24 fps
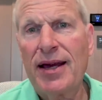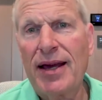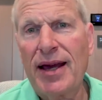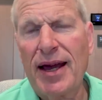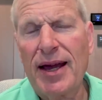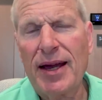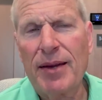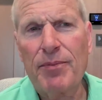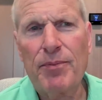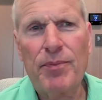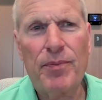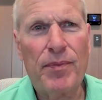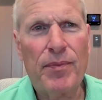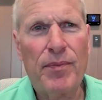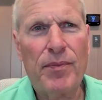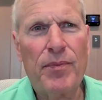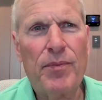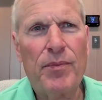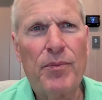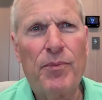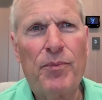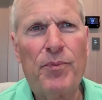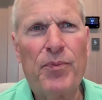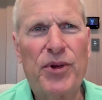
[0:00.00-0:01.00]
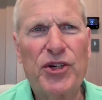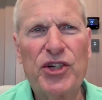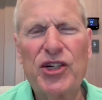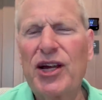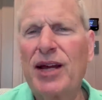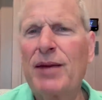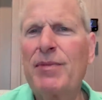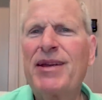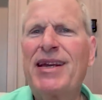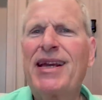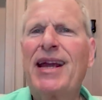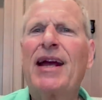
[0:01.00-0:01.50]
Uh, but you
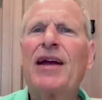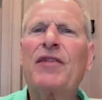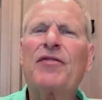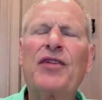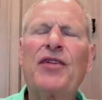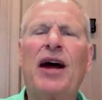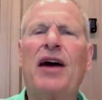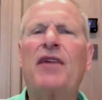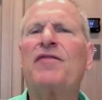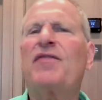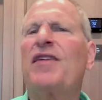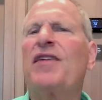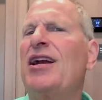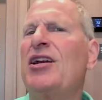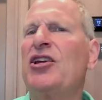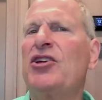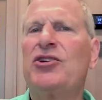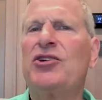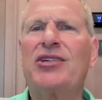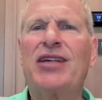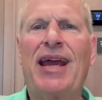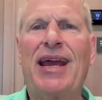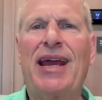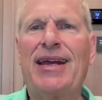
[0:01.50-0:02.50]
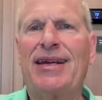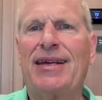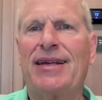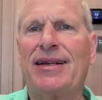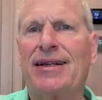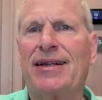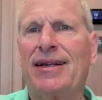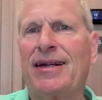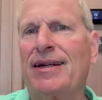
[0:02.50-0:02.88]
got to be careful how far do you take it.